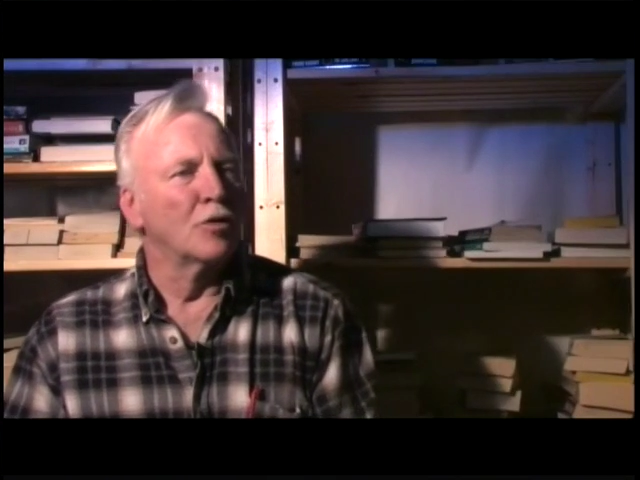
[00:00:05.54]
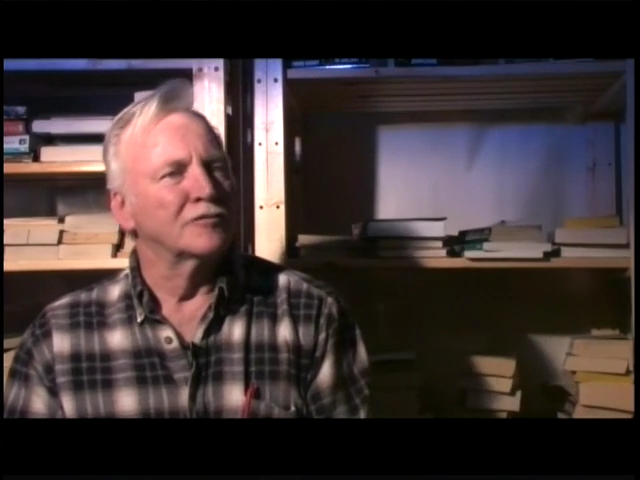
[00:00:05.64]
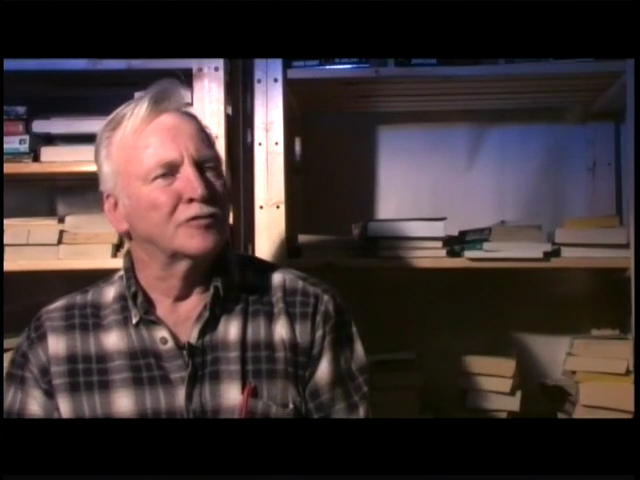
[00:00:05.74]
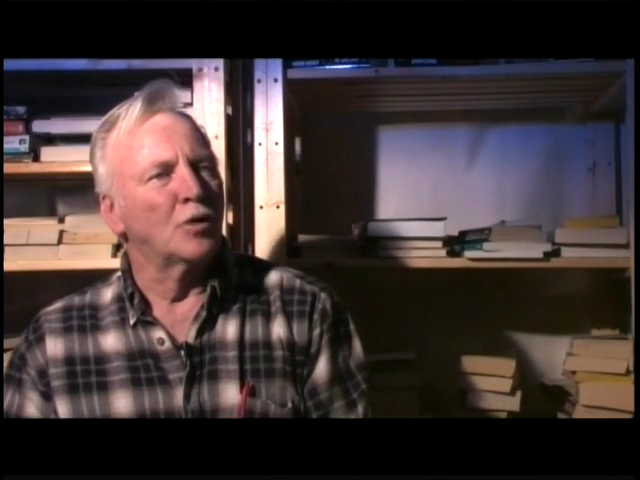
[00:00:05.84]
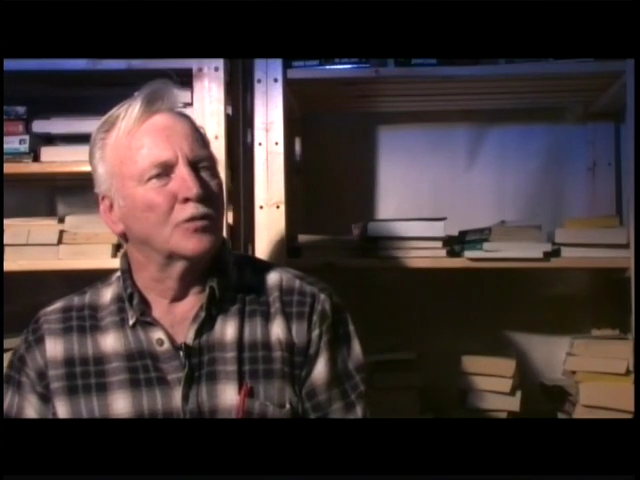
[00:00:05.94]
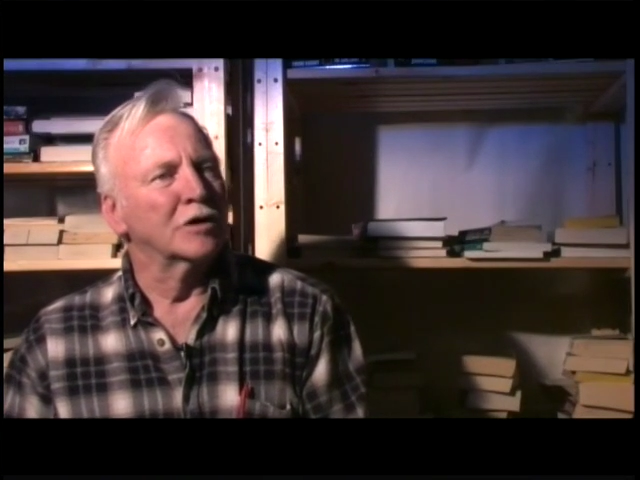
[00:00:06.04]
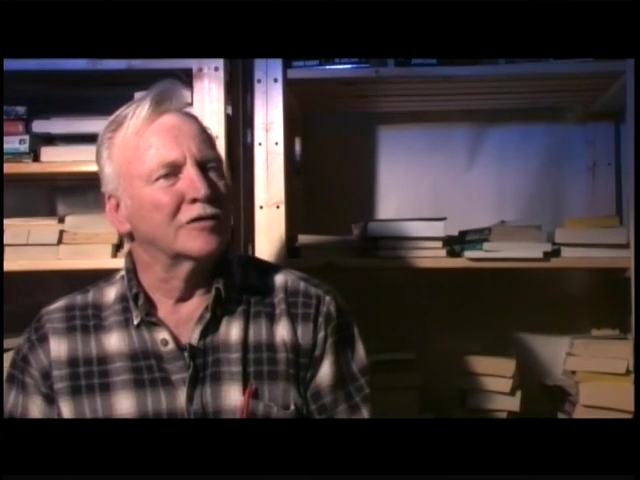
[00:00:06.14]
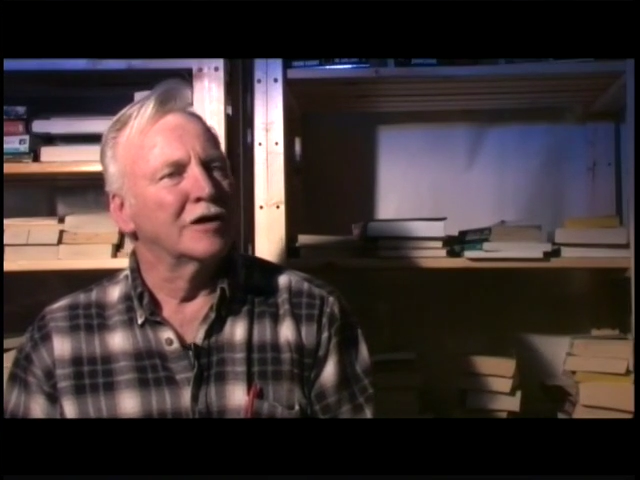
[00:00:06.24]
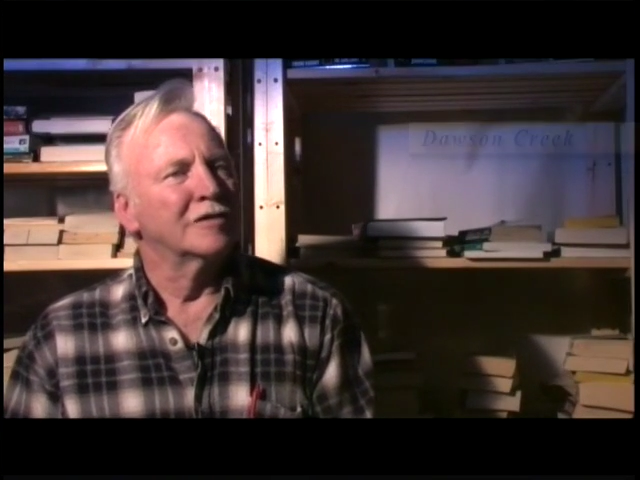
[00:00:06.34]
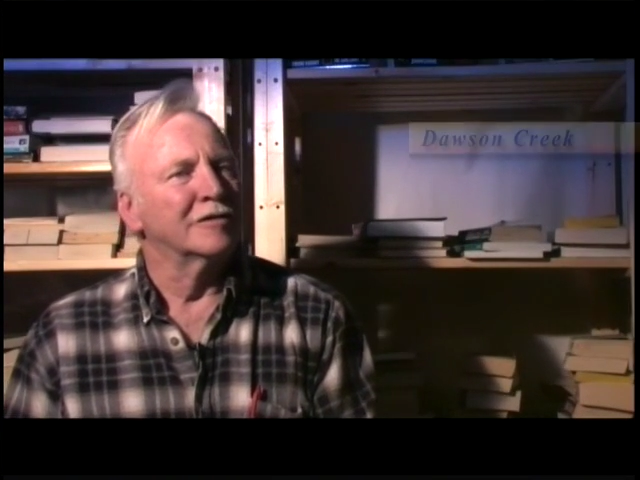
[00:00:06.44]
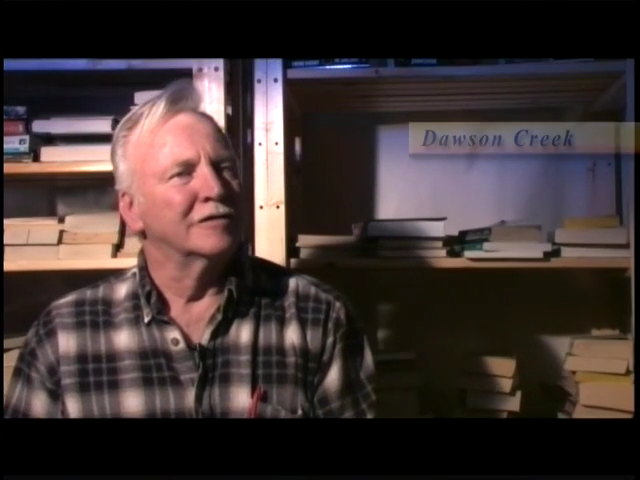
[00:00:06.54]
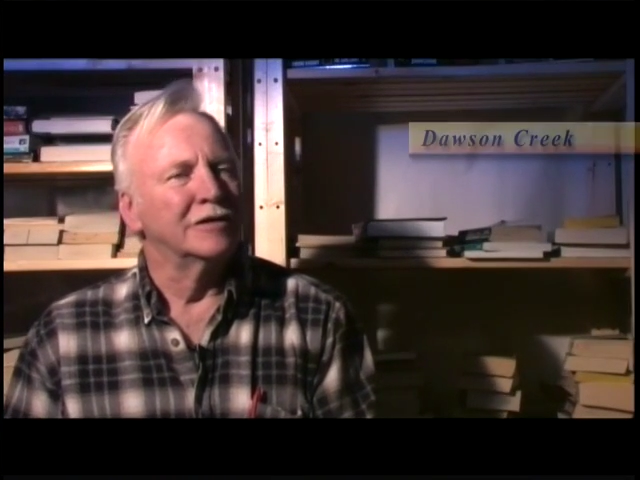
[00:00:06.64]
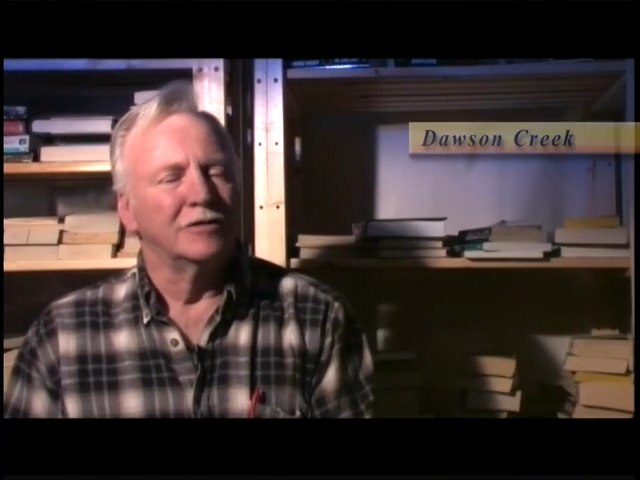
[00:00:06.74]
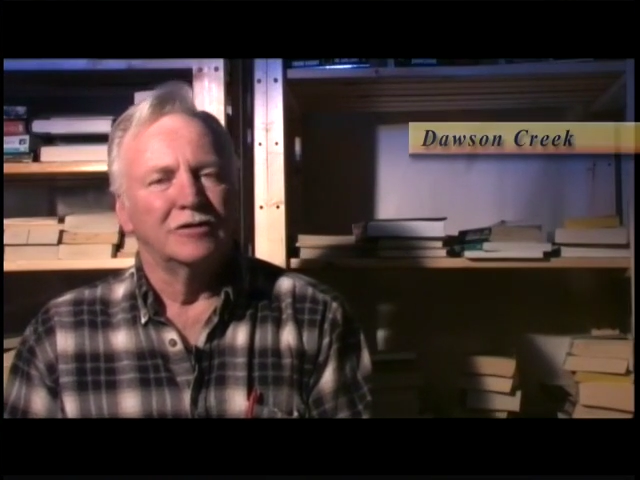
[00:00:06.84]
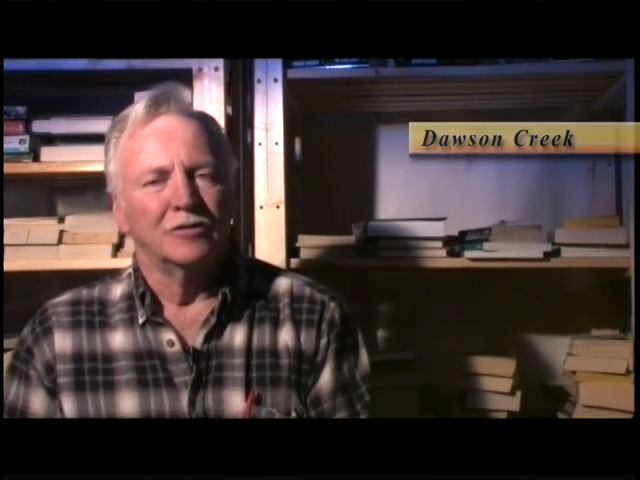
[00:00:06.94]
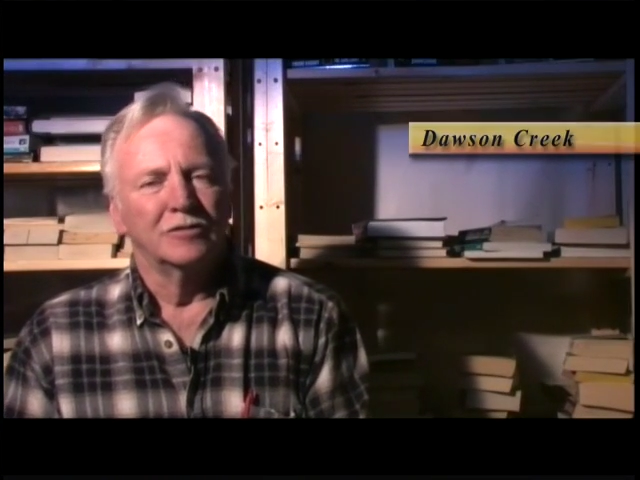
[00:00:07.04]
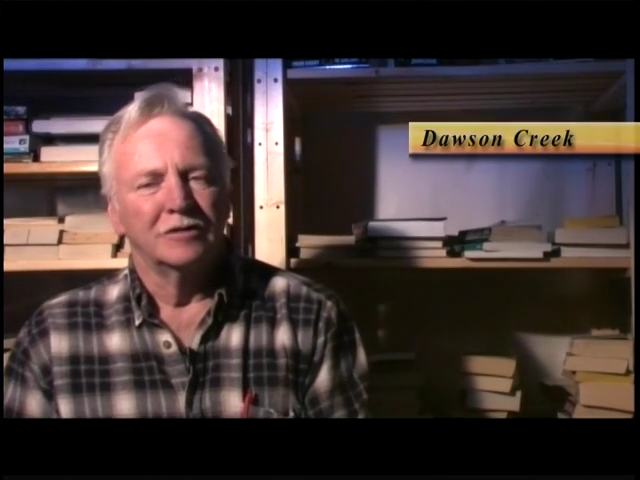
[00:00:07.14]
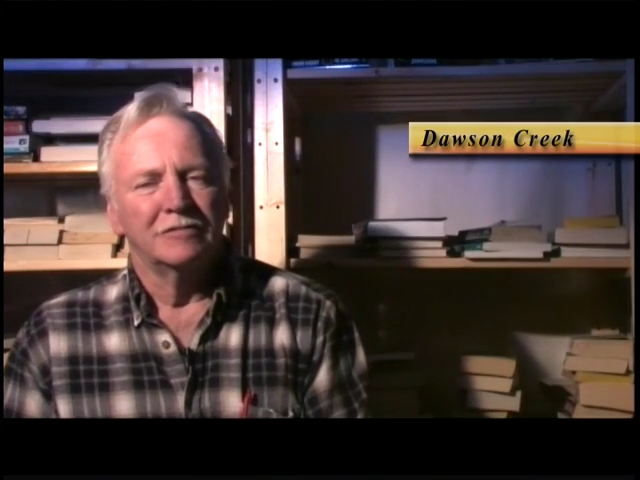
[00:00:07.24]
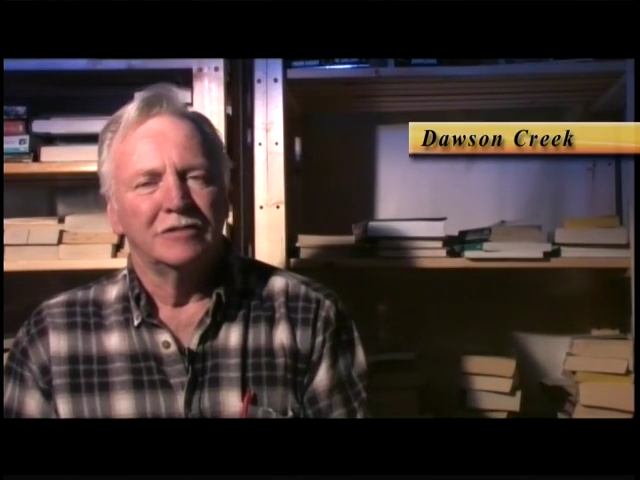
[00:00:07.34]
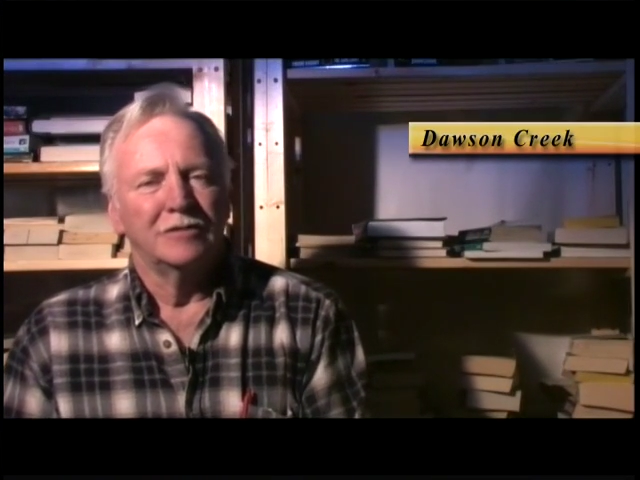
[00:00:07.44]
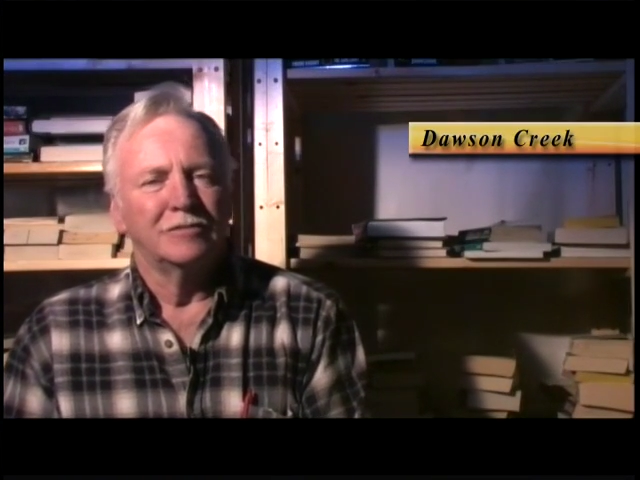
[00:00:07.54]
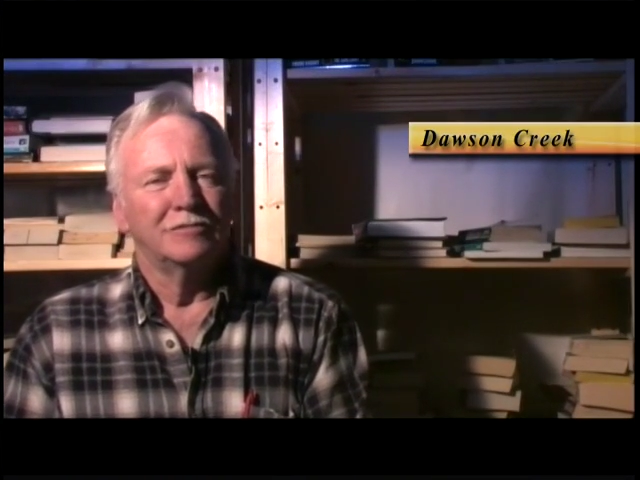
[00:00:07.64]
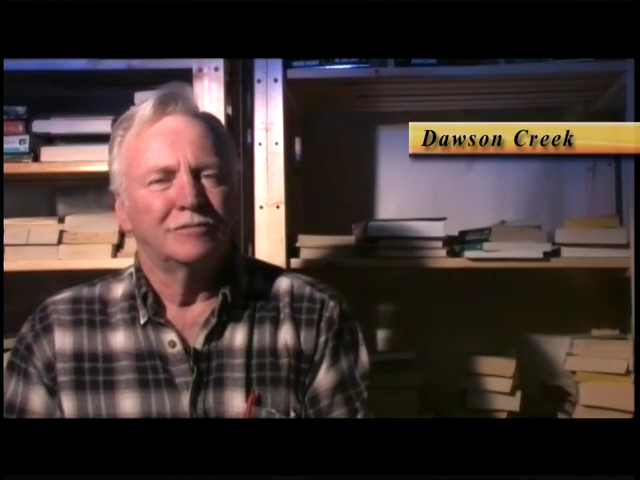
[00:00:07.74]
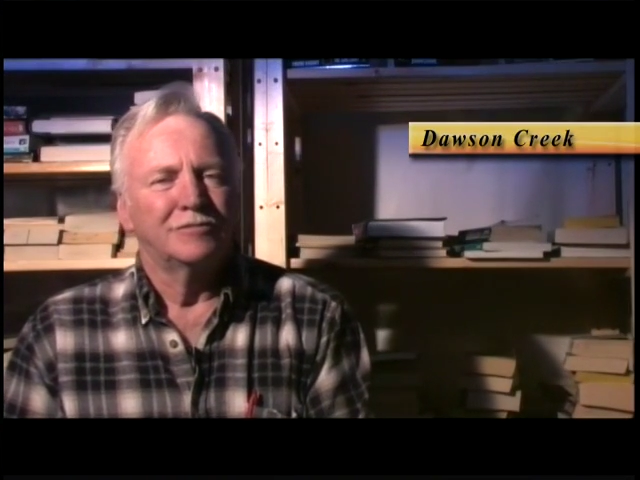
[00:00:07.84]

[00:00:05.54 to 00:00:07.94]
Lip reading: morphs one way or the other. You